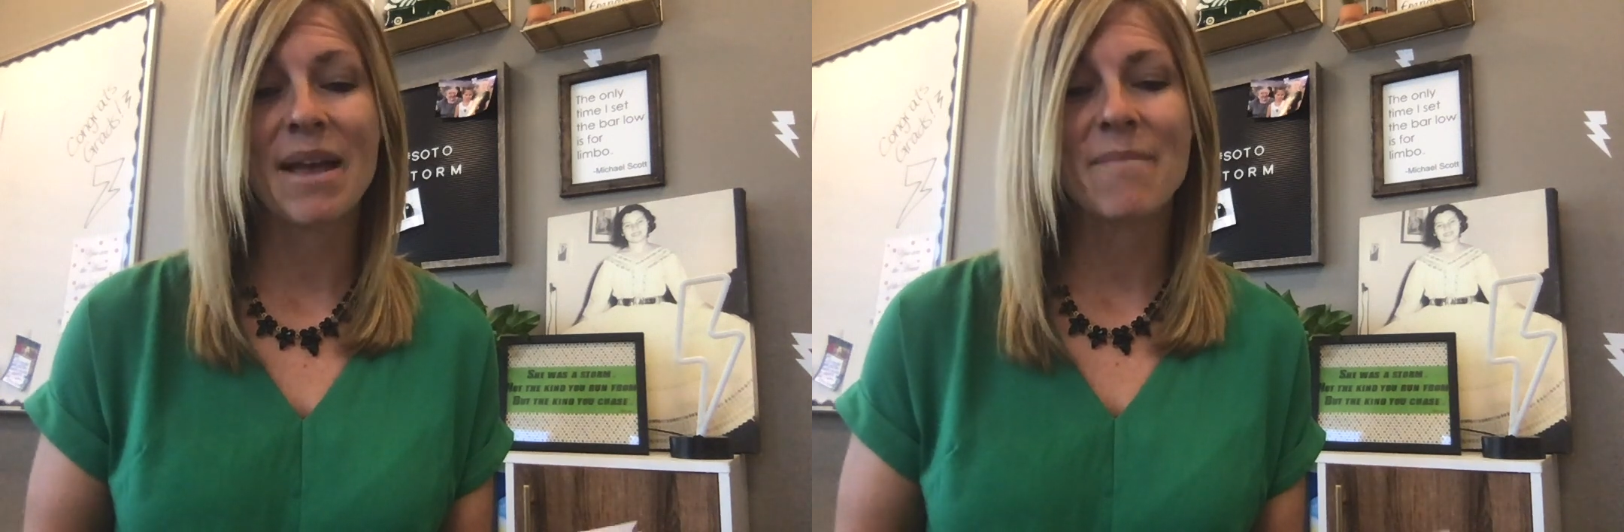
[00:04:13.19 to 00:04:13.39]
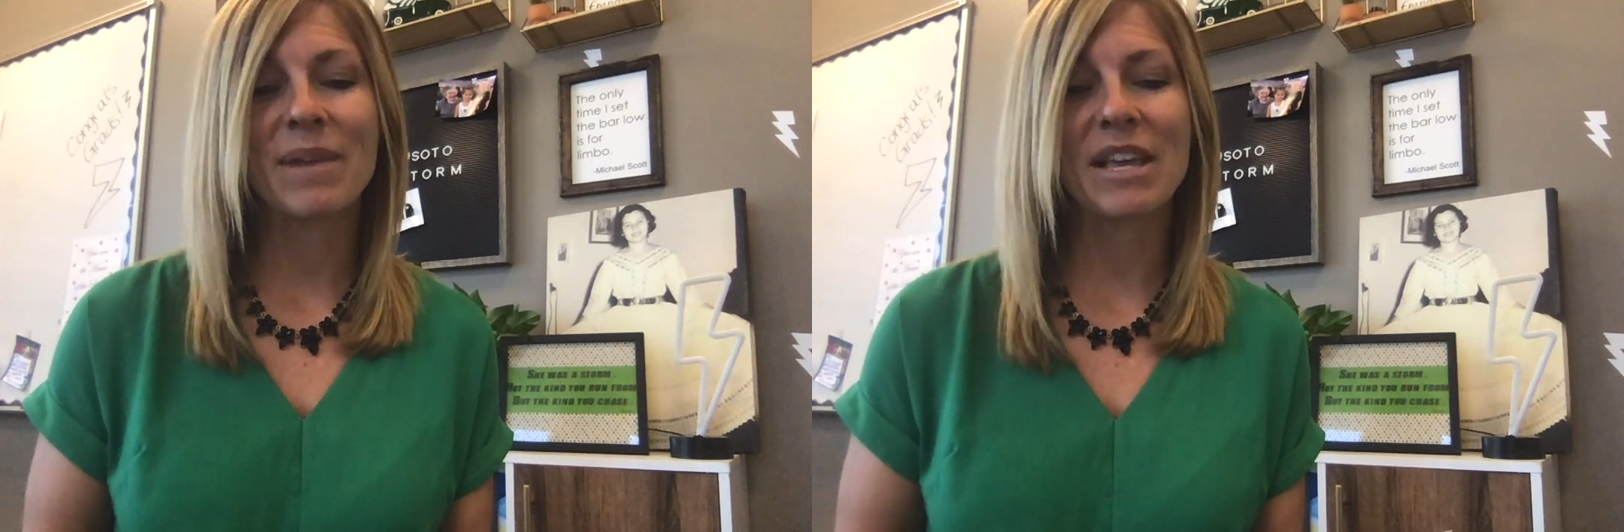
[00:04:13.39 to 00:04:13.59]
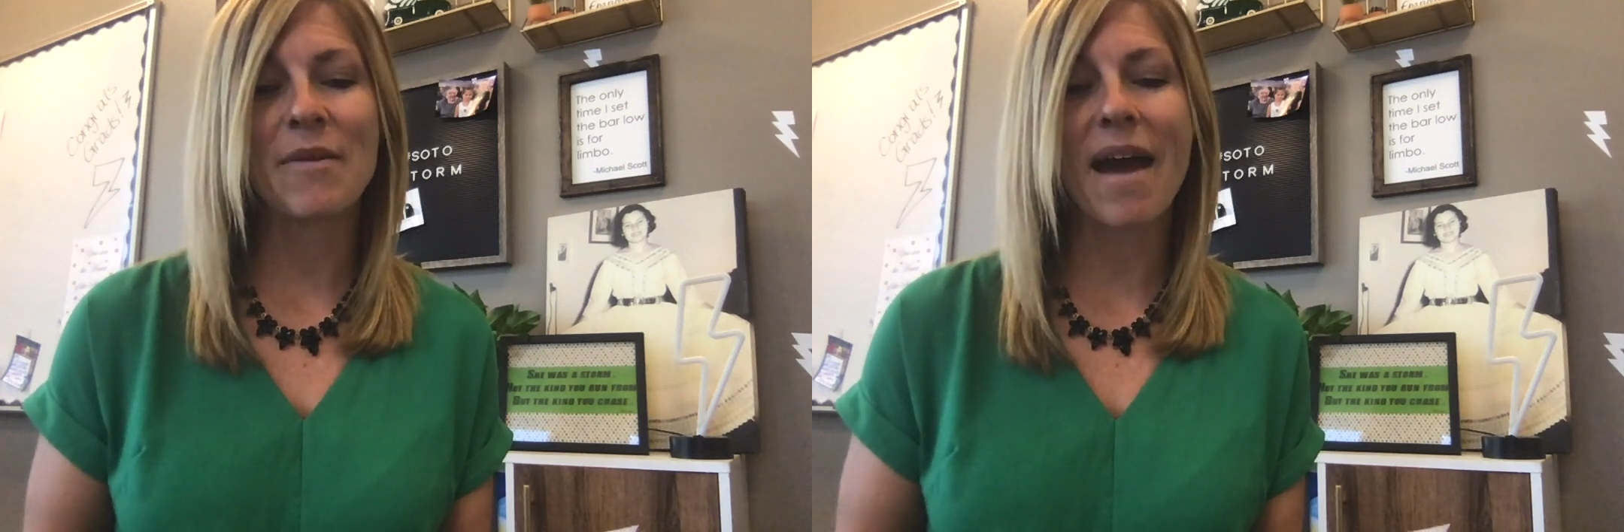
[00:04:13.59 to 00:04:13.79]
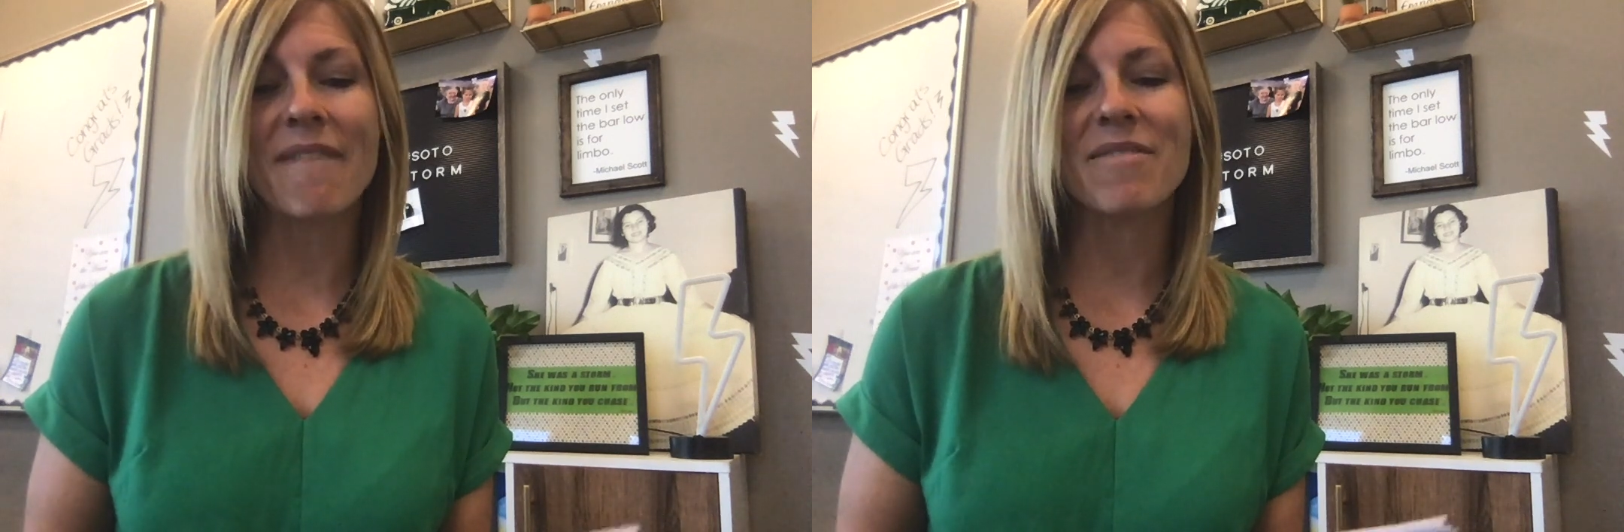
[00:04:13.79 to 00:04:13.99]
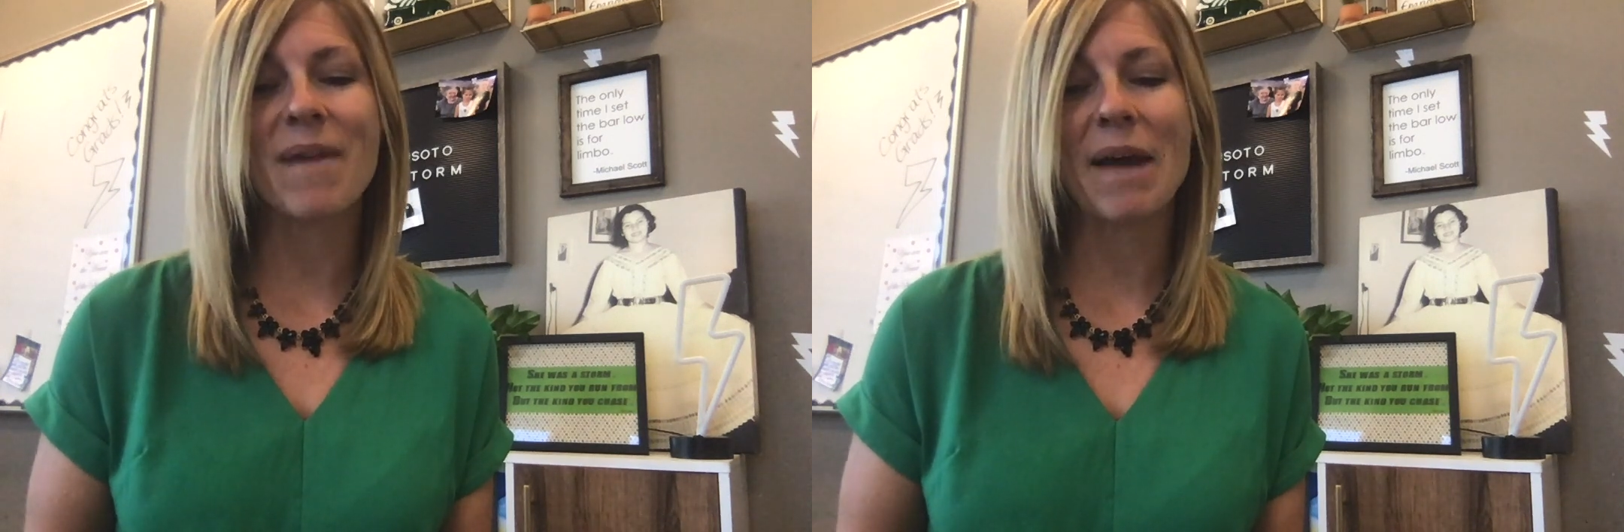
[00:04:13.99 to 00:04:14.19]
But you
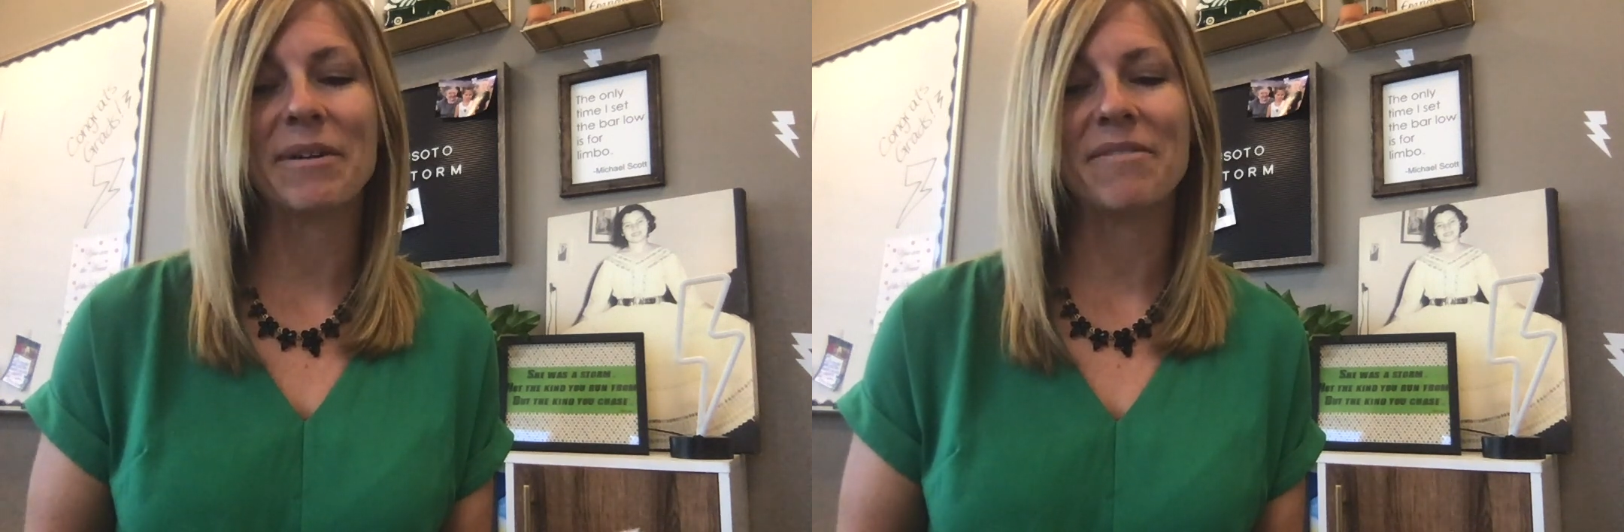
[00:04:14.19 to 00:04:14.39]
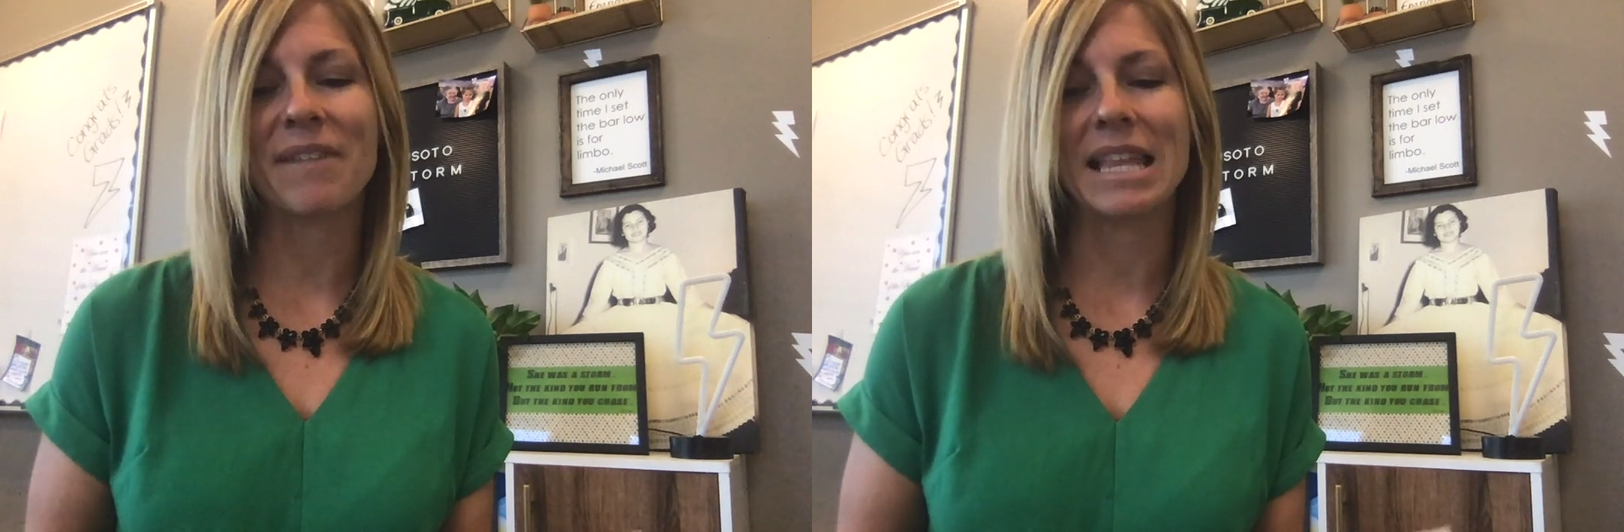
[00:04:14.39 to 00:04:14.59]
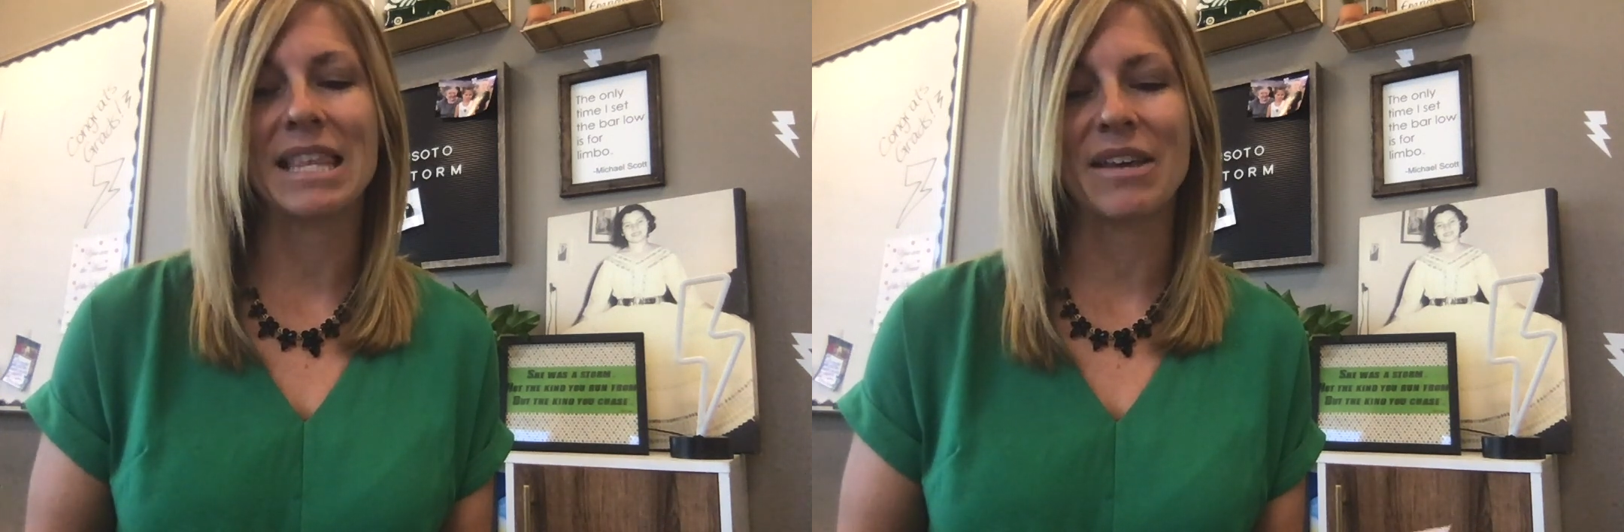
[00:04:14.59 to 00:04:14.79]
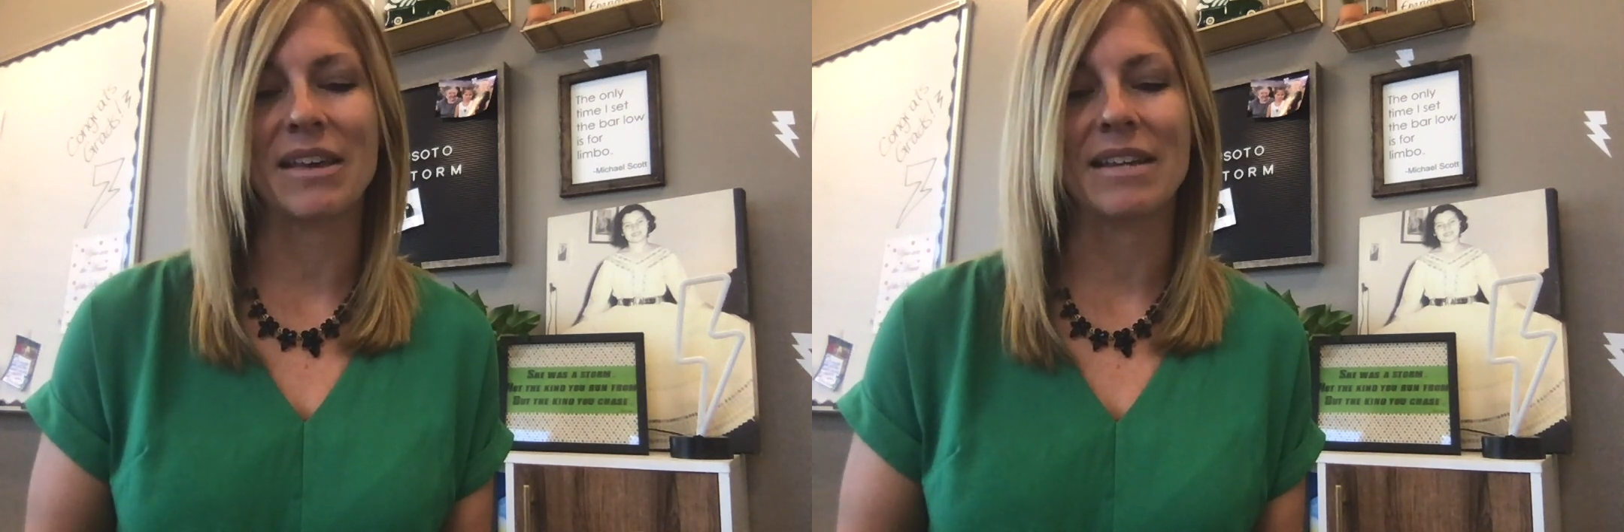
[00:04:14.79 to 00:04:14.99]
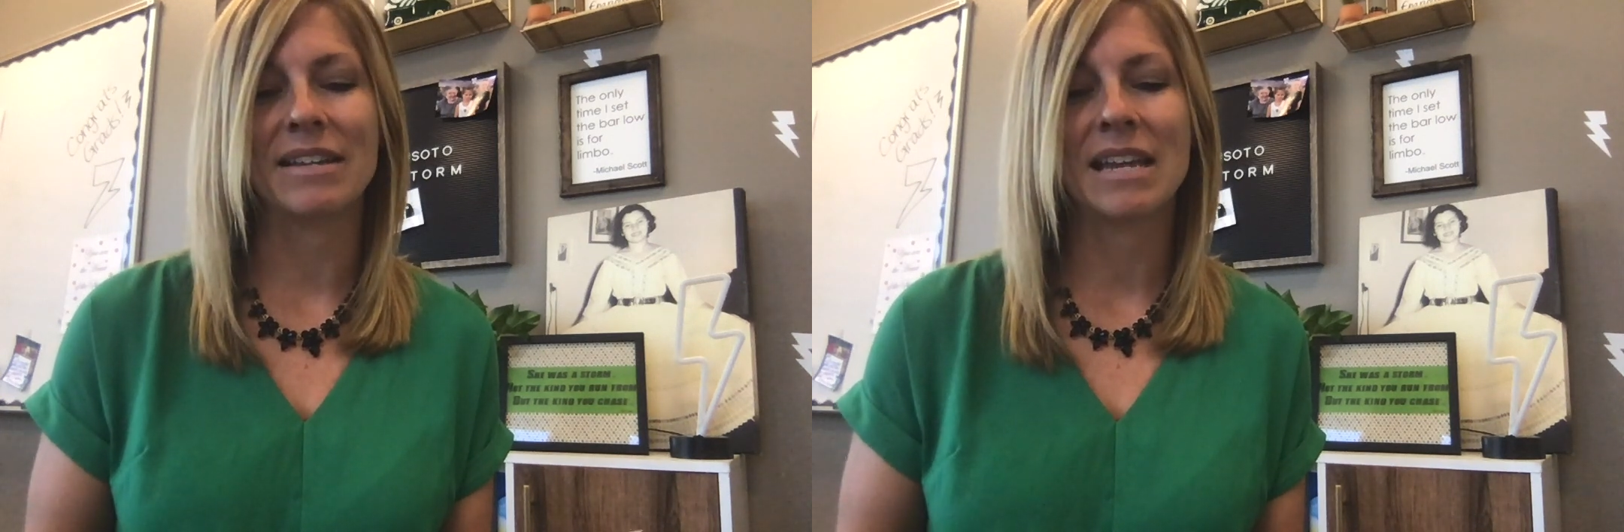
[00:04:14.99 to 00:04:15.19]
have the power to find the
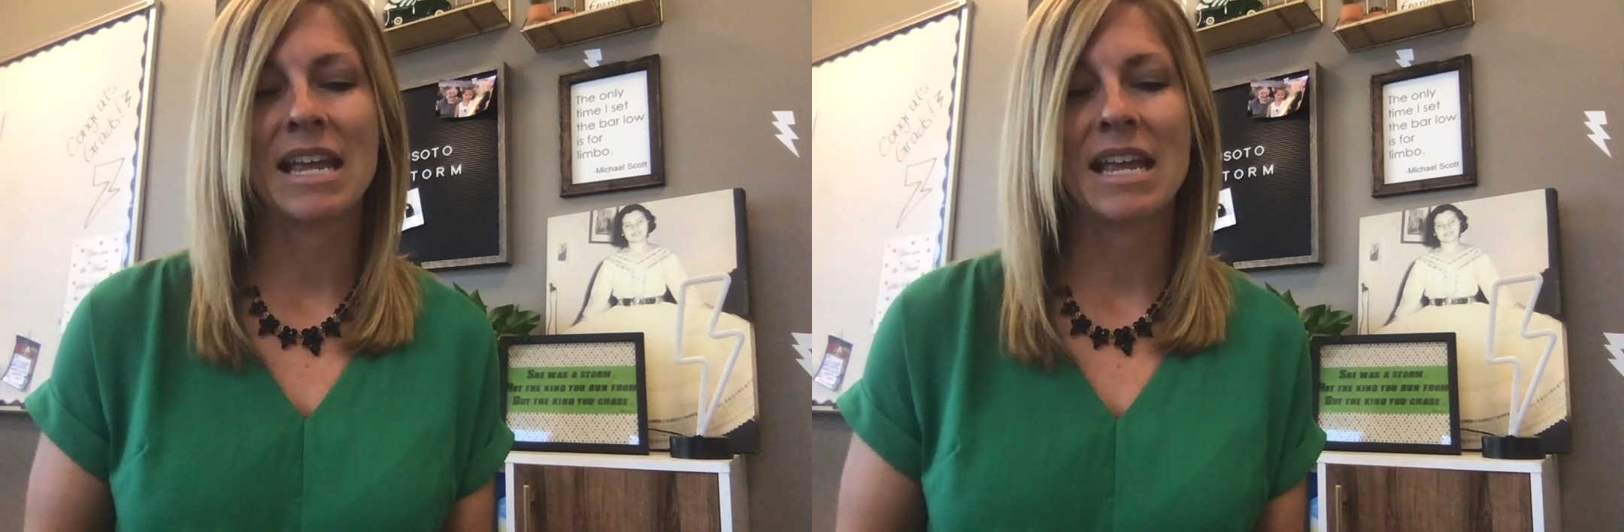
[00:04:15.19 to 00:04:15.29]
good.